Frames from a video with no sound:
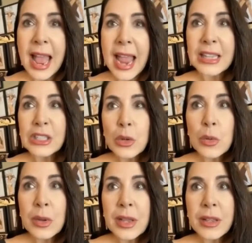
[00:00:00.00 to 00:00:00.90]
And
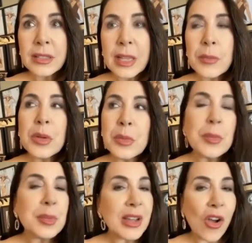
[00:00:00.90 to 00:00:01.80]
so someone
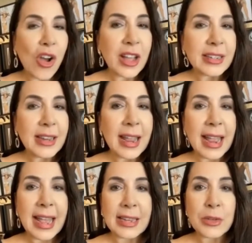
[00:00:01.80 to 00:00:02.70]
would be on
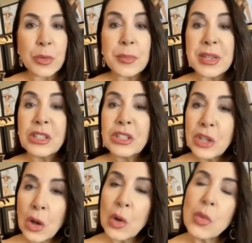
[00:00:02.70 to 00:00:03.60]
and would be
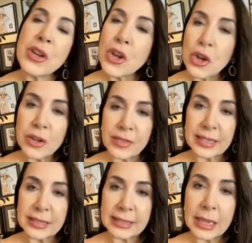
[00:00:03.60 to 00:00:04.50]
so
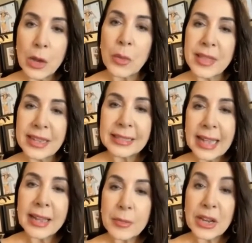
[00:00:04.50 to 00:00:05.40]
nervous when they
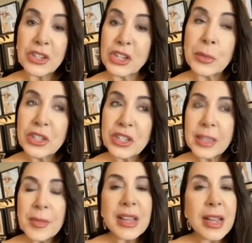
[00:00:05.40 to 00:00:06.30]
sat in my chair, which is
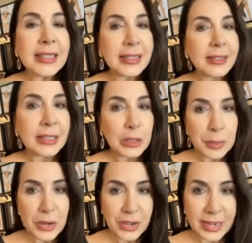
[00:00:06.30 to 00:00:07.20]
something I still
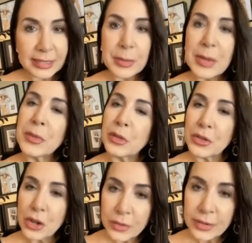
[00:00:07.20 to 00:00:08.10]
experience. People are
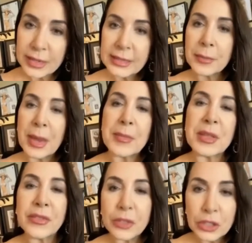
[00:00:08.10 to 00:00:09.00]
nervous. It might be
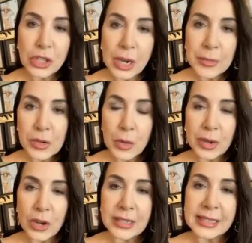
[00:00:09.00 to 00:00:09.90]
the first time they're
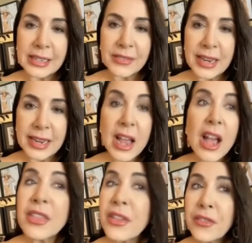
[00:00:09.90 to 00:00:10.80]
going on TV,
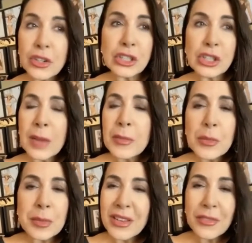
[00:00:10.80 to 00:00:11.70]
the first time they're
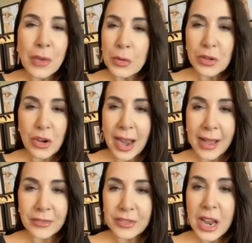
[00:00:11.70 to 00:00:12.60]
being
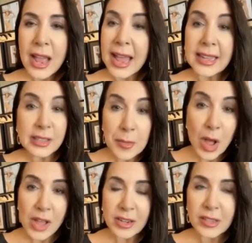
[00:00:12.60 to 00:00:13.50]
photographed as a
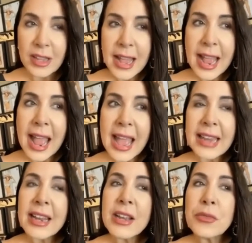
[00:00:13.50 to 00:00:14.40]
model. And
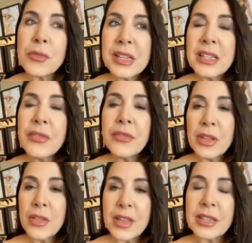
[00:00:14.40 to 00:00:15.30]
I really
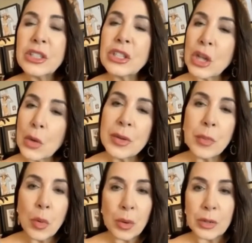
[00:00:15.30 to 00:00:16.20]
feel that it's so
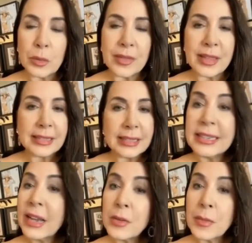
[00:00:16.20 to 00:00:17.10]
important when they sit
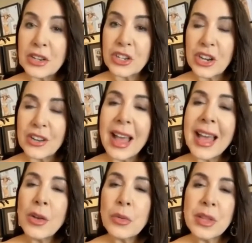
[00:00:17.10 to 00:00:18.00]
down in my chair,
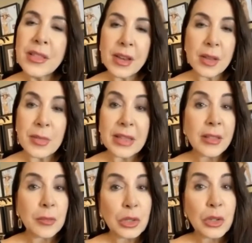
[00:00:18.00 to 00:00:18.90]
not only that I make
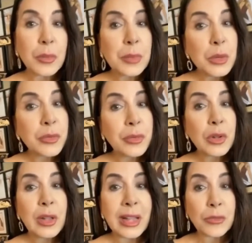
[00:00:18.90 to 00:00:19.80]
them look
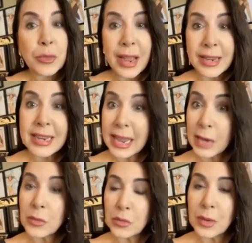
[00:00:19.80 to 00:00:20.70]
beautiful and ready,
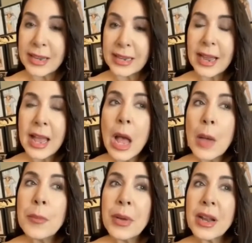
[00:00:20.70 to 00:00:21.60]
camera ready,
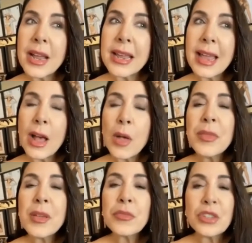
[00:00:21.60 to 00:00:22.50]
but I help
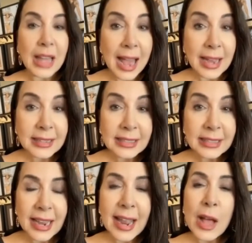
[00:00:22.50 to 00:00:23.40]
them relax.
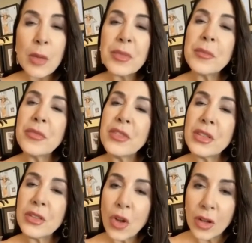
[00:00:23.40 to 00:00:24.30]
I help them feel
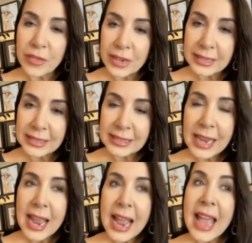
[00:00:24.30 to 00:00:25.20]
the confidence.
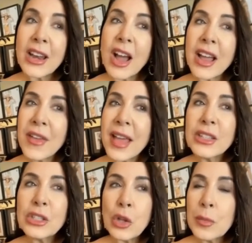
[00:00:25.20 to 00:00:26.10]
And I've
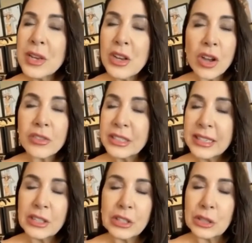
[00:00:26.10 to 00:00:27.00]
had so many
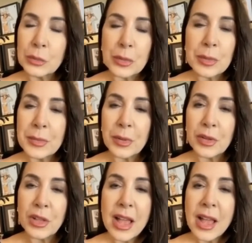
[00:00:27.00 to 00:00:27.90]
conversations with
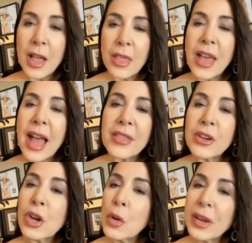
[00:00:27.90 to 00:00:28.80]
people that
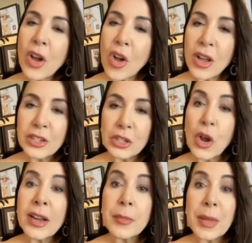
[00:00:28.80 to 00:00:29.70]
they're going on to
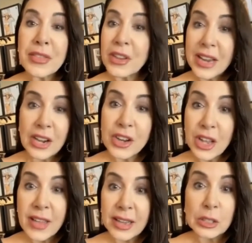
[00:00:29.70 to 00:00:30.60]
talk about their area
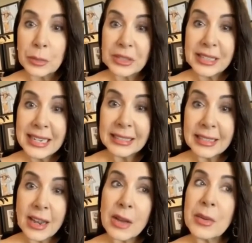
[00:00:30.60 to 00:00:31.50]
of expertise.
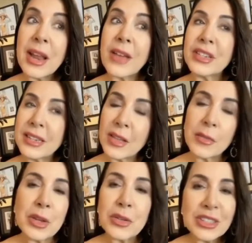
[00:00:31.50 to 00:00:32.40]
And I would have to tell
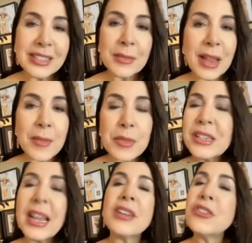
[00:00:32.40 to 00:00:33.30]
them, just
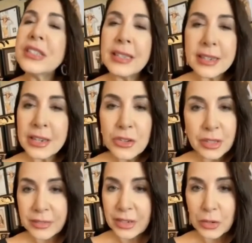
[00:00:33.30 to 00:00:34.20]
pretend you're sitting in your
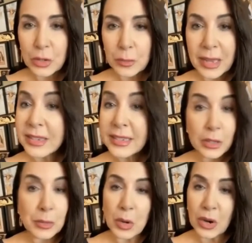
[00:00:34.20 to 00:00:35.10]
living room at a
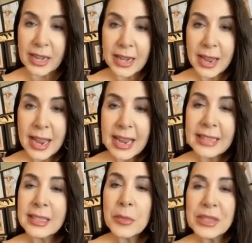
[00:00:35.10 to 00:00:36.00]
dinner party
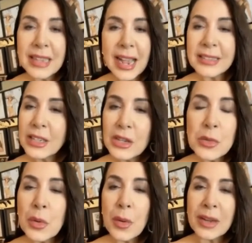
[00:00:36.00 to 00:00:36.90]
and someone's asking
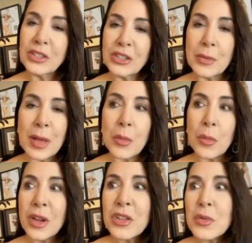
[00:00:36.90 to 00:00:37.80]
you a question about
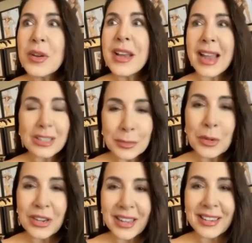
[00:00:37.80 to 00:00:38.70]
what you are an
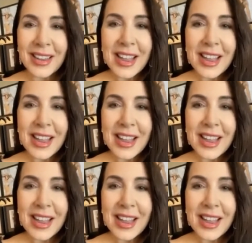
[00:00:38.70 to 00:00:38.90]
expert in.